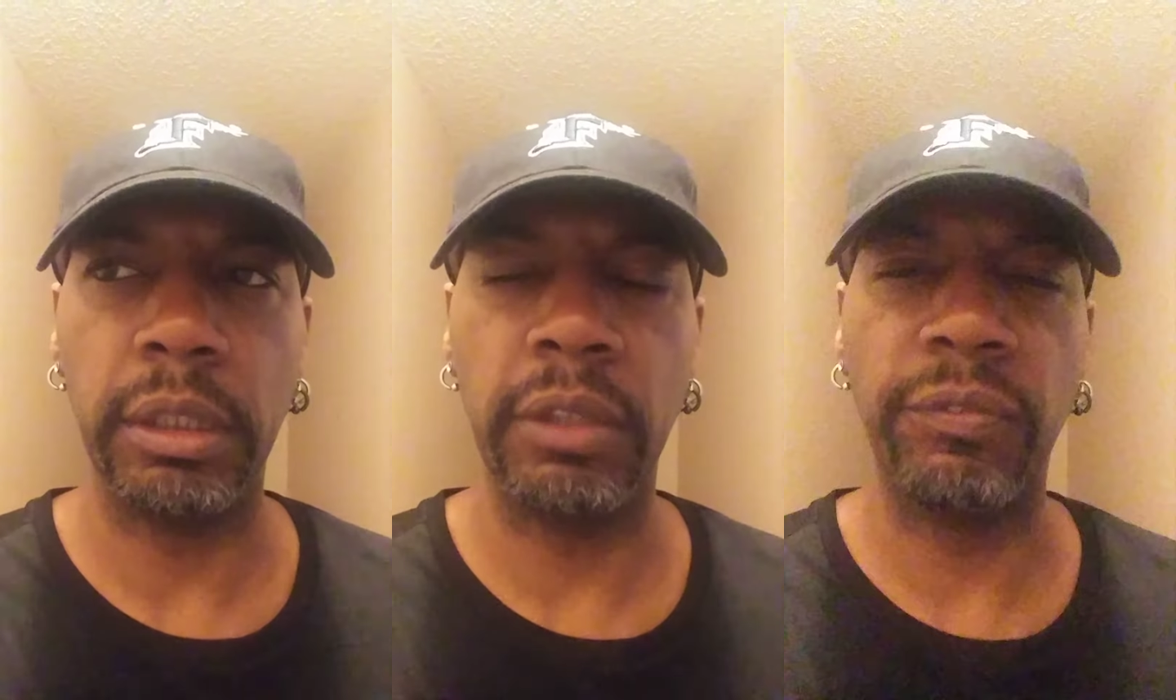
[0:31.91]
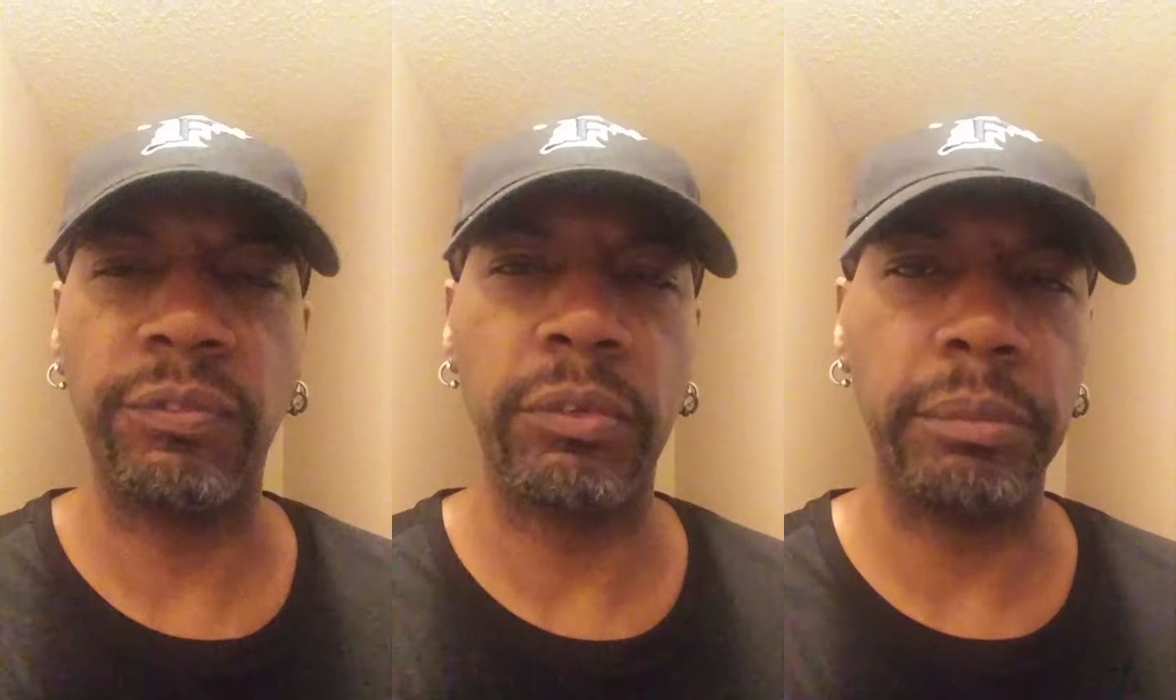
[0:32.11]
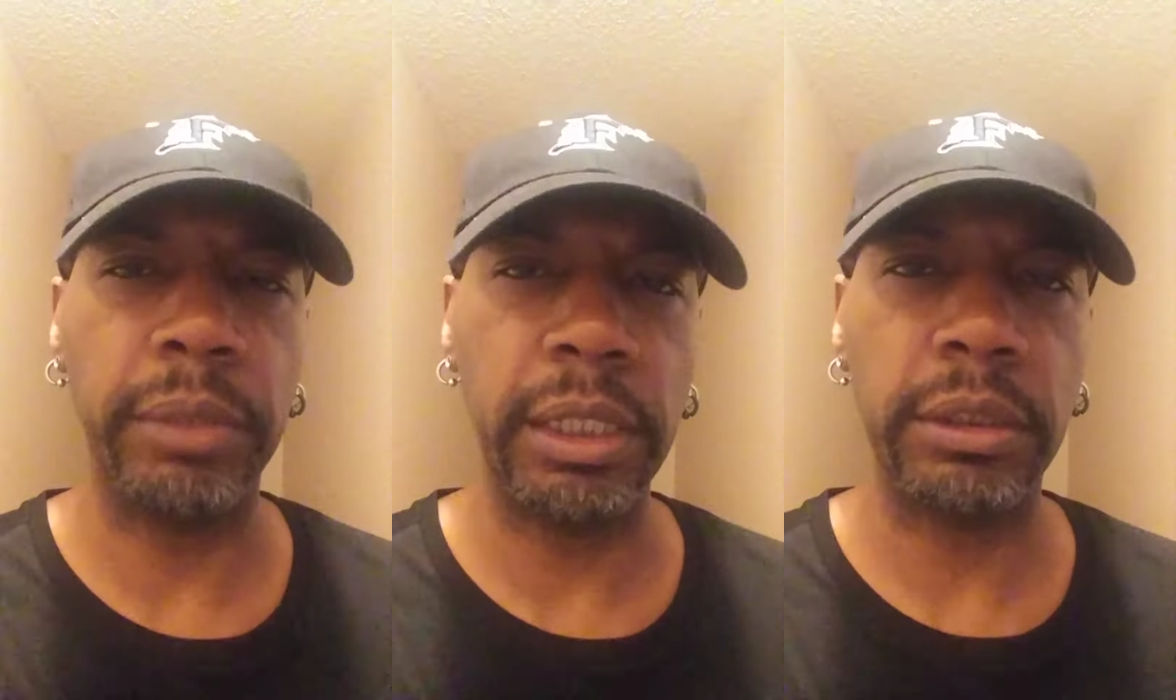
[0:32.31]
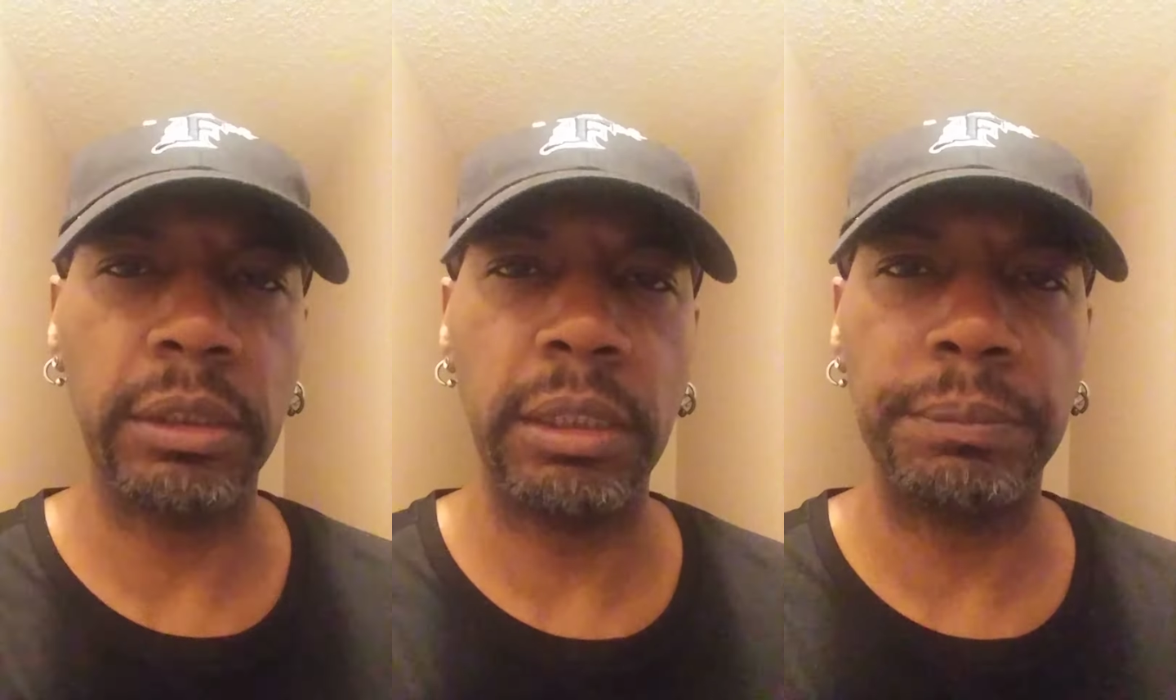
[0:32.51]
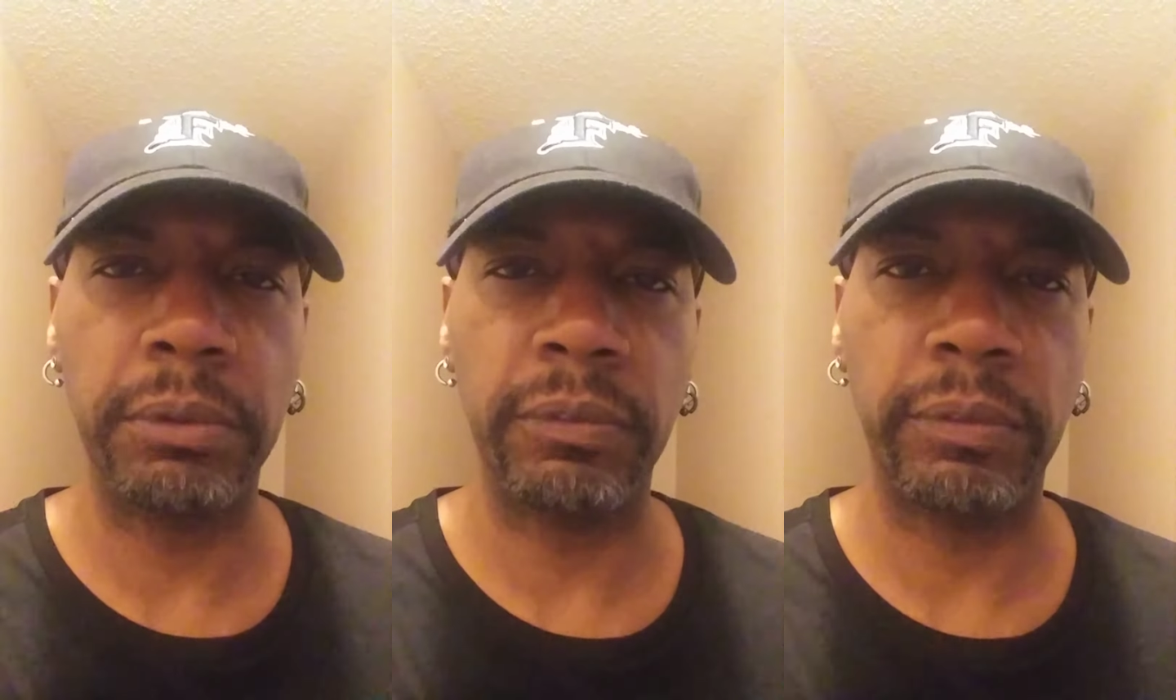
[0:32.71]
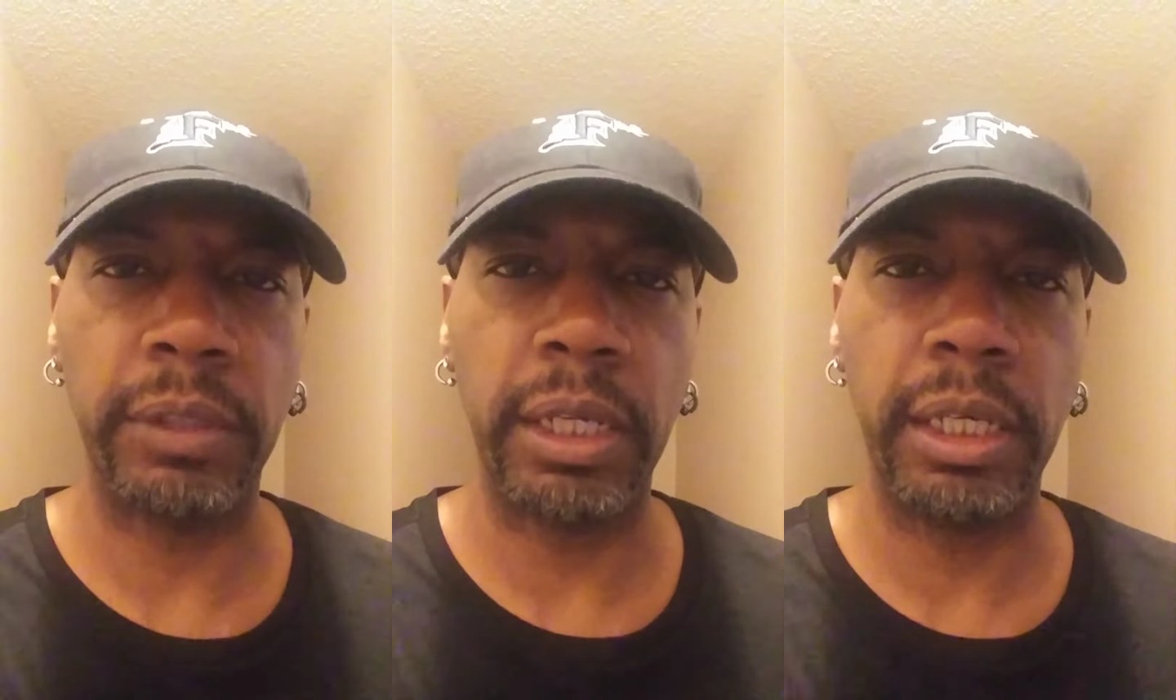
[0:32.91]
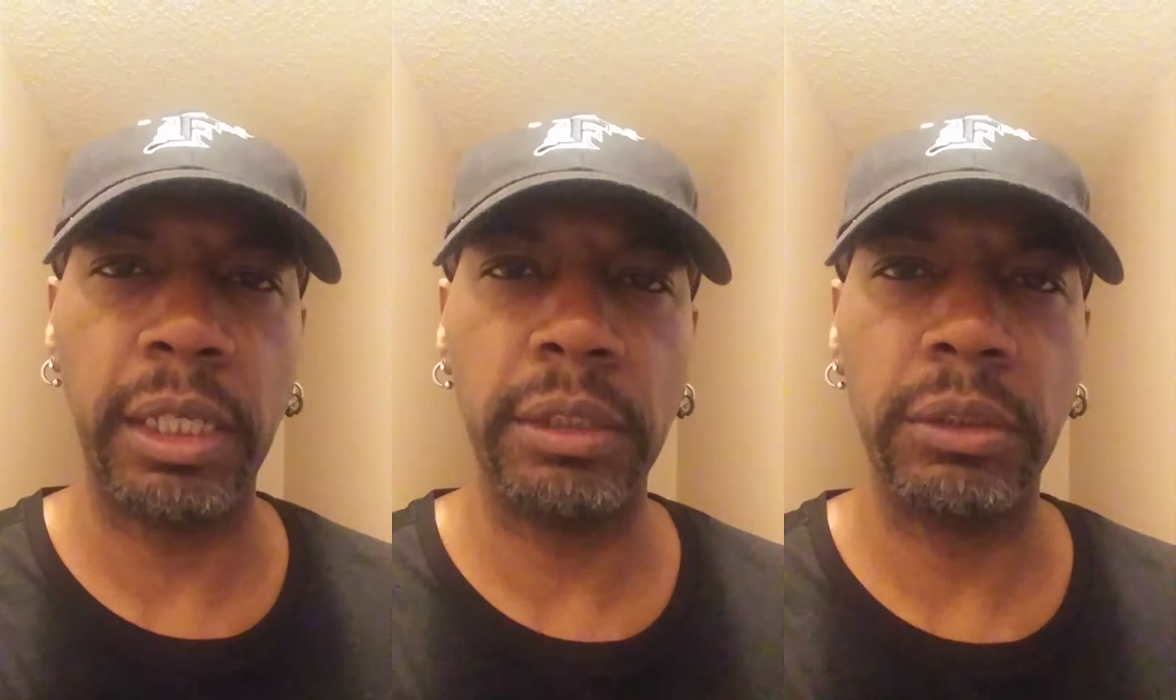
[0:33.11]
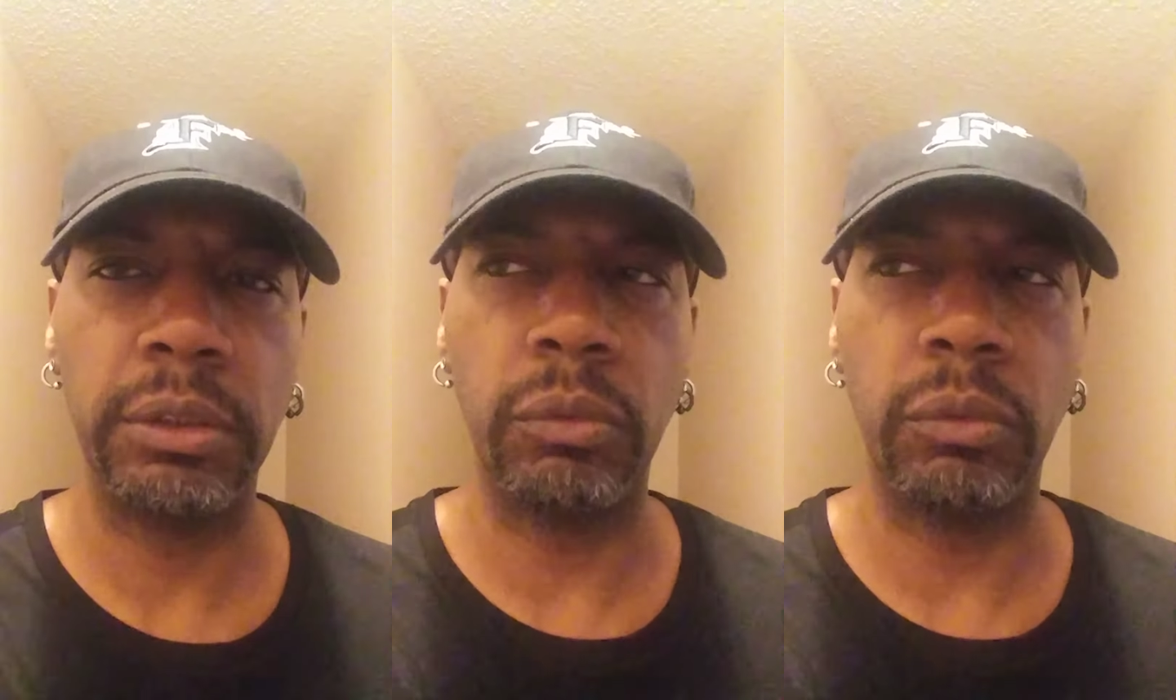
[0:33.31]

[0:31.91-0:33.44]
information he provides,